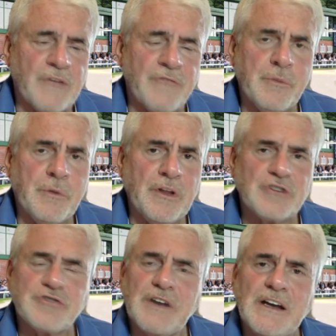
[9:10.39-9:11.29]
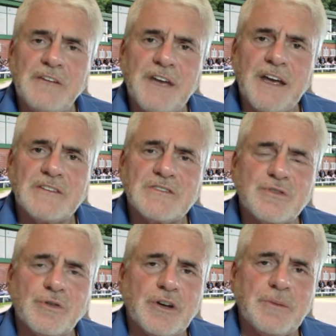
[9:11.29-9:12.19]
From one of the Australian vets
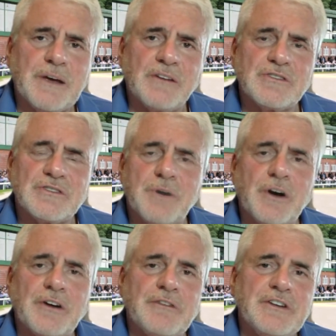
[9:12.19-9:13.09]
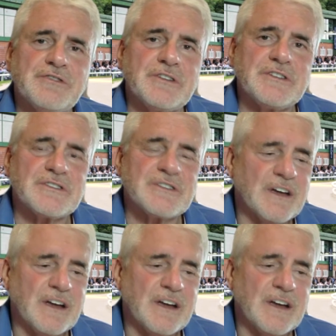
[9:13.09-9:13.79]
talking about just minor injuries.